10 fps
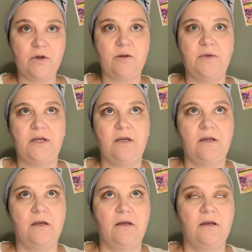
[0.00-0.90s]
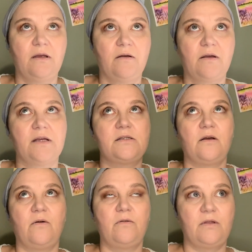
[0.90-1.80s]
to be, okay,
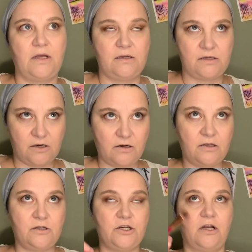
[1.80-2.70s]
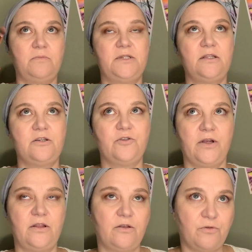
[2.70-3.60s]
so then started the job, did the
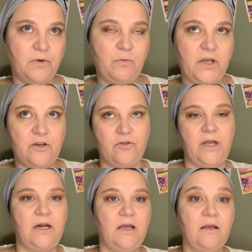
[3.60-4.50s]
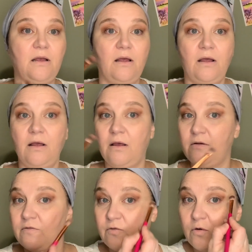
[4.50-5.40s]
3-week training
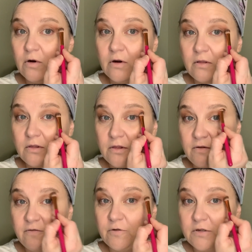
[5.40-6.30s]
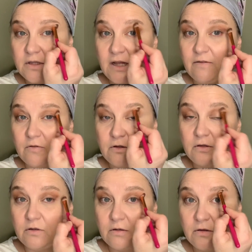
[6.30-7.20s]
for the first level
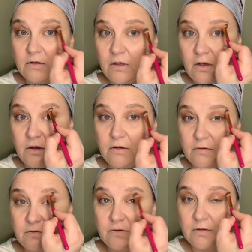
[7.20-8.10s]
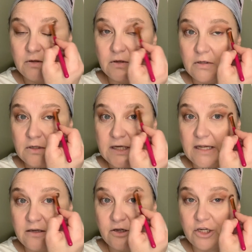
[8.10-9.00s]
of
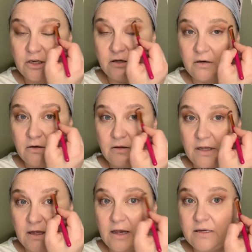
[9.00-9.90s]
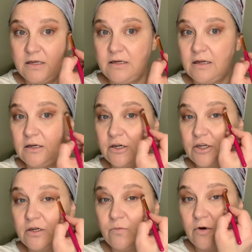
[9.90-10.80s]
technician, like IT
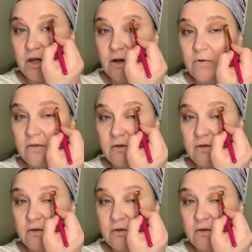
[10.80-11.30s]
technician, working with